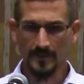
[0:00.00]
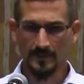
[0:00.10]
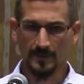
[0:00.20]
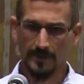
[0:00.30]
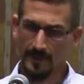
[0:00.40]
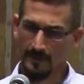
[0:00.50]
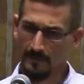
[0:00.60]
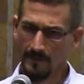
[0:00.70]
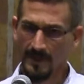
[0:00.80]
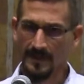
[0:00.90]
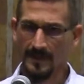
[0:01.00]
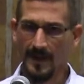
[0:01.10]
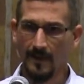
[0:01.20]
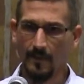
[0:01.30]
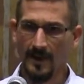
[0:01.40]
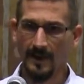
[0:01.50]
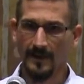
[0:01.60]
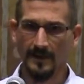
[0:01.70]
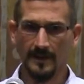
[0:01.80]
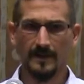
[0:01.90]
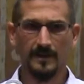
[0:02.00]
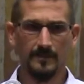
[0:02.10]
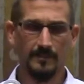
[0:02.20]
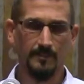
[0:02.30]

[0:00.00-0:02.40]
So we've been lucky that way. And in the